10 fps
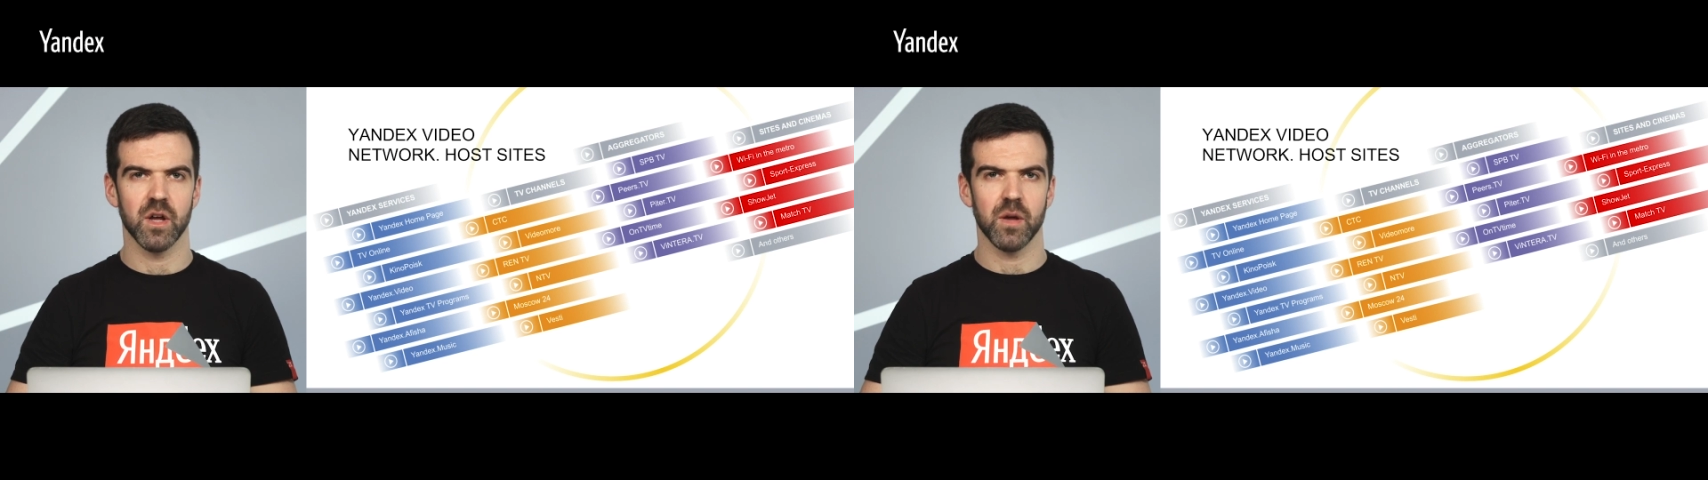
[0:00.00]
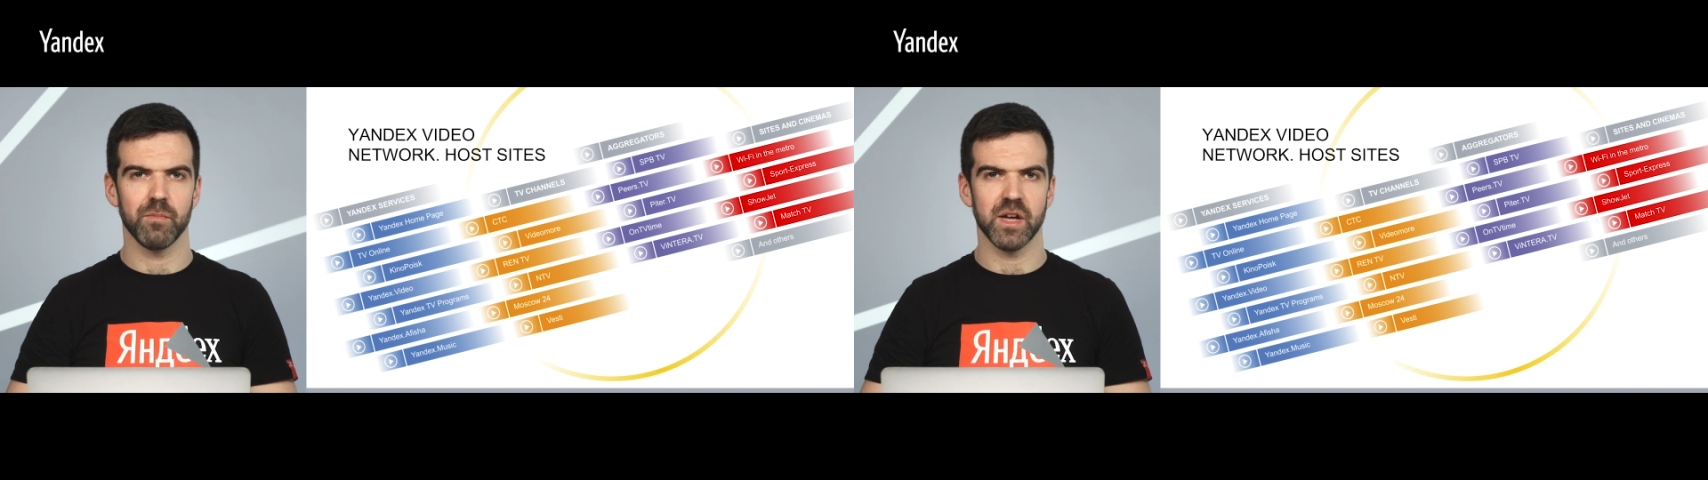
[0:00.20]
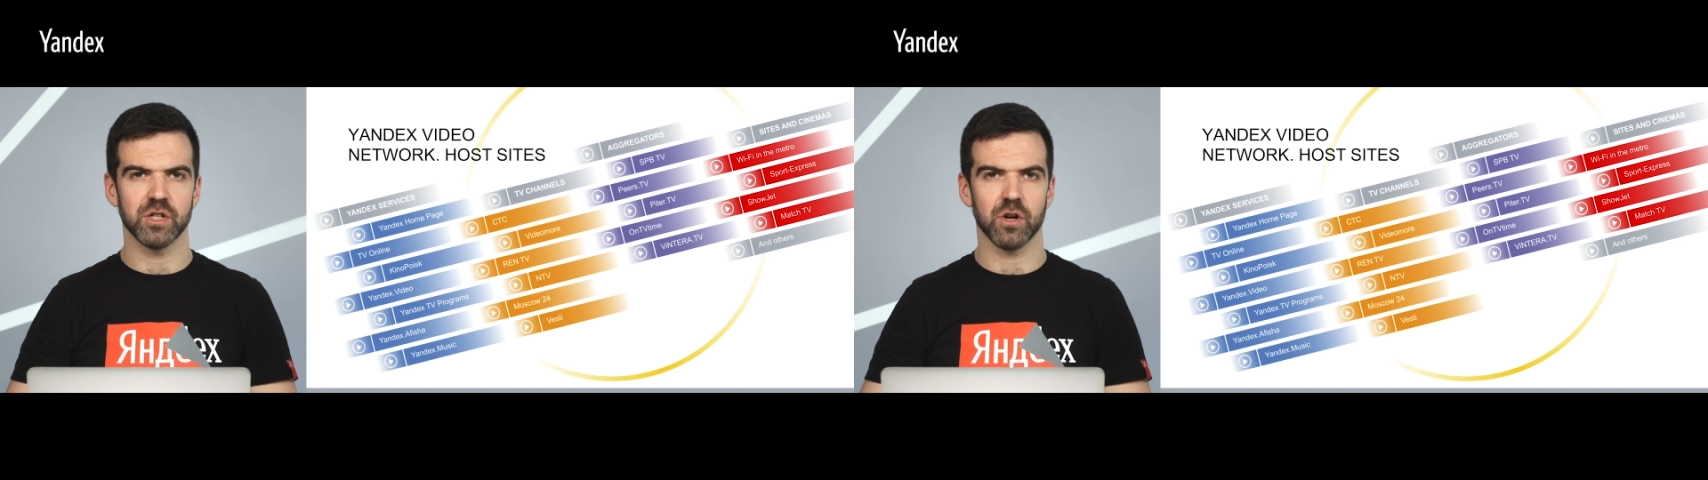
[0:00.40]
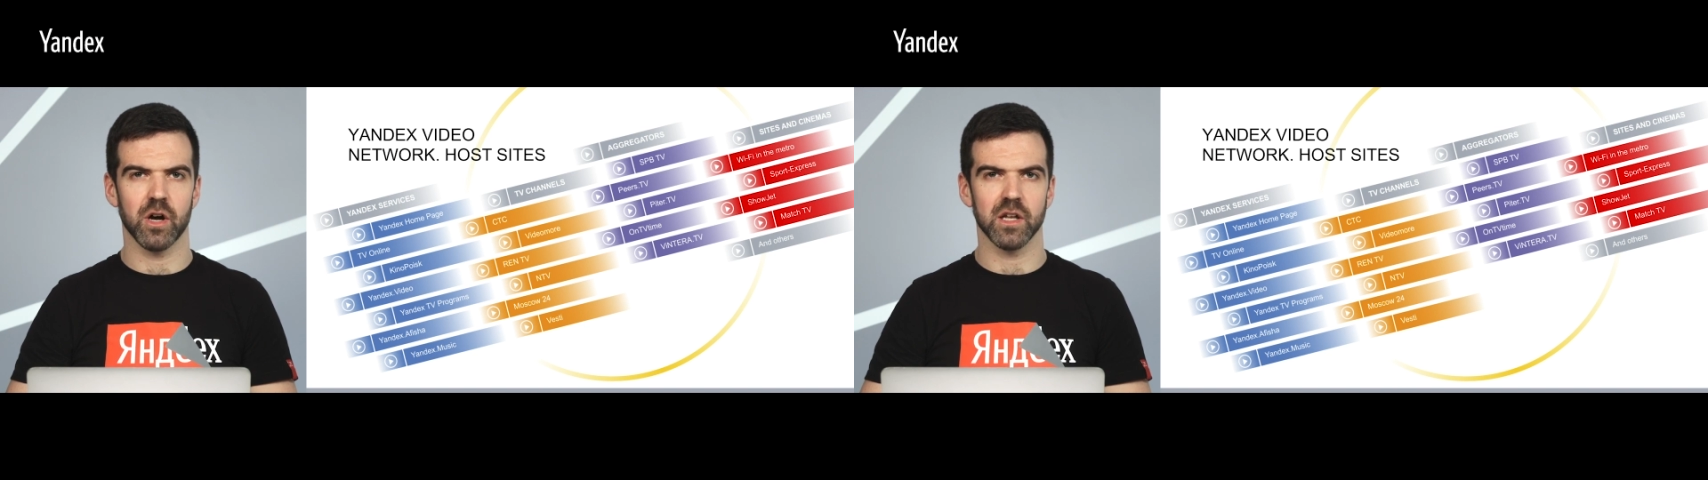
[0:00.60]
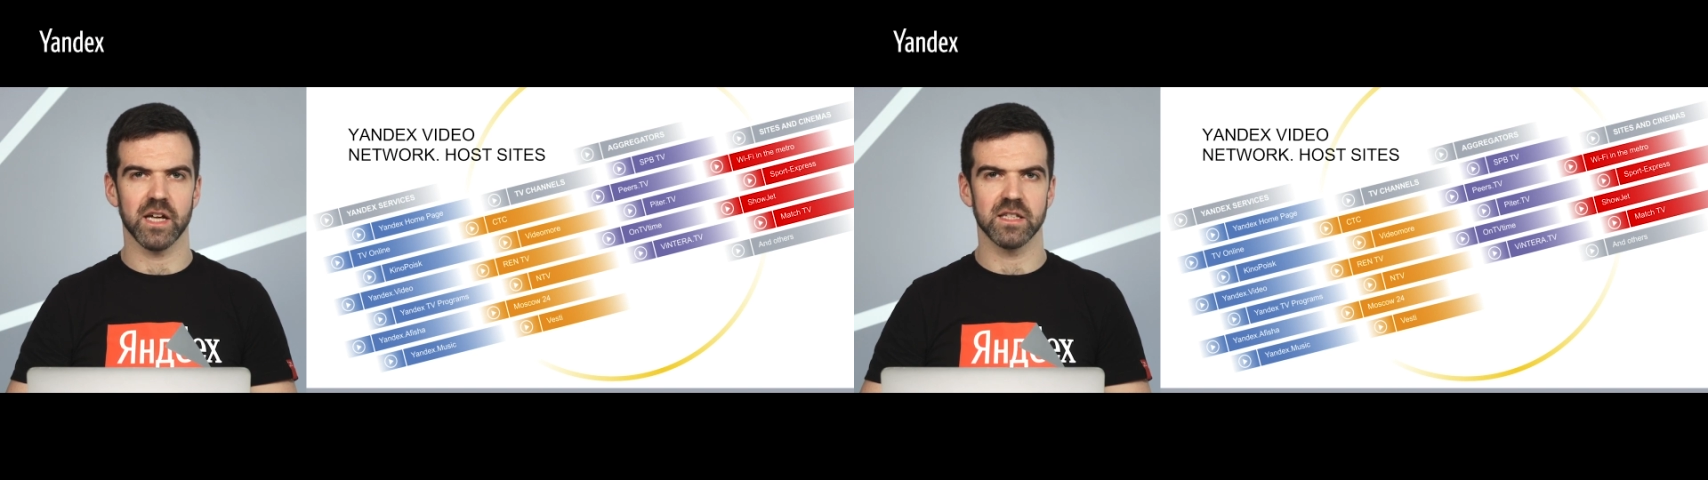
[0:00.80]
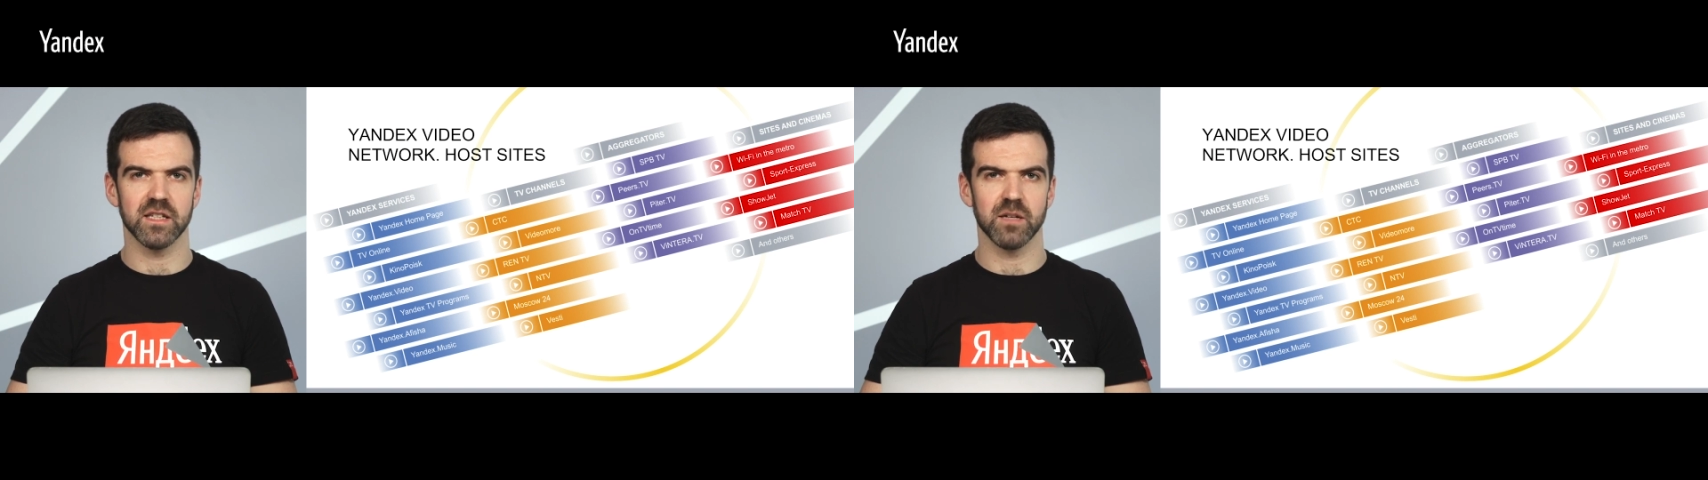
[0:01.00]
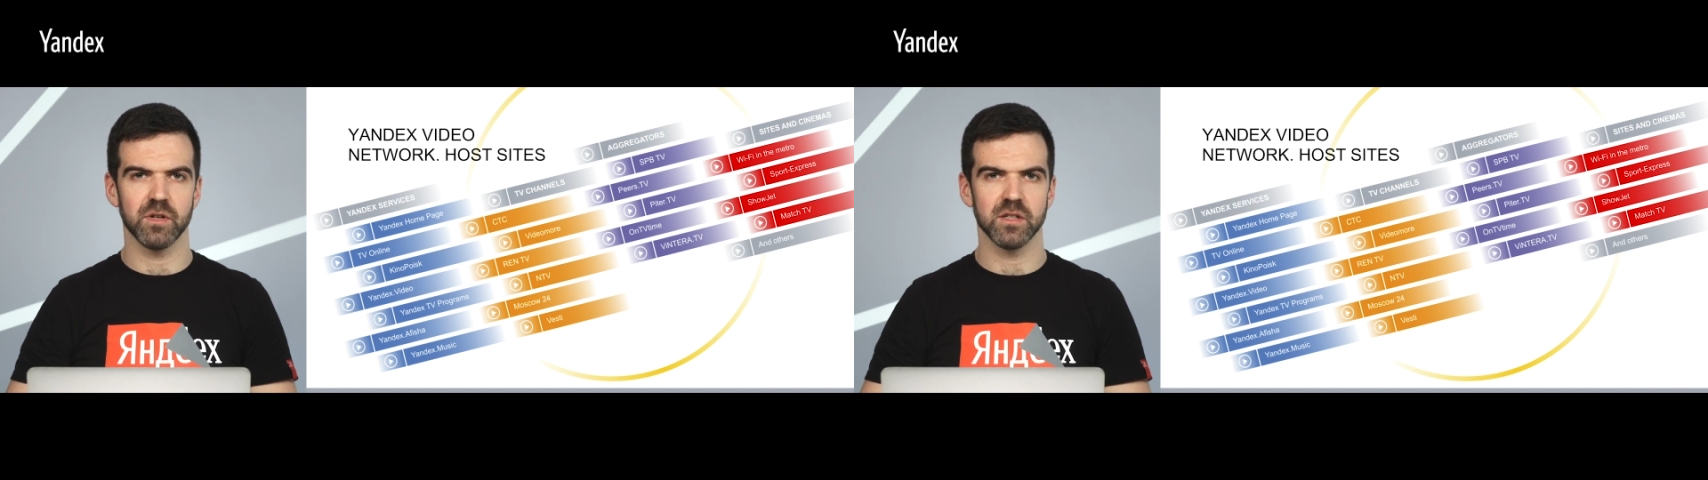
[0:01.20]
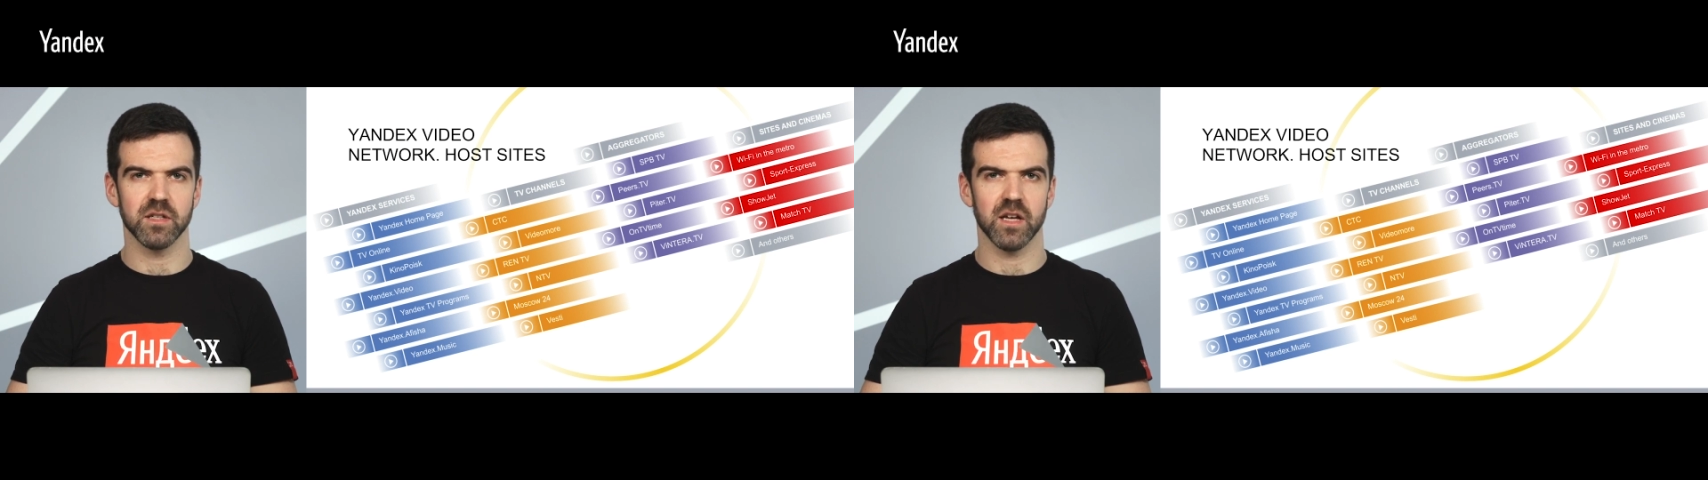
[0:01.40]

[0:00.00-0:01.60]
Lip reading: major online cinemas,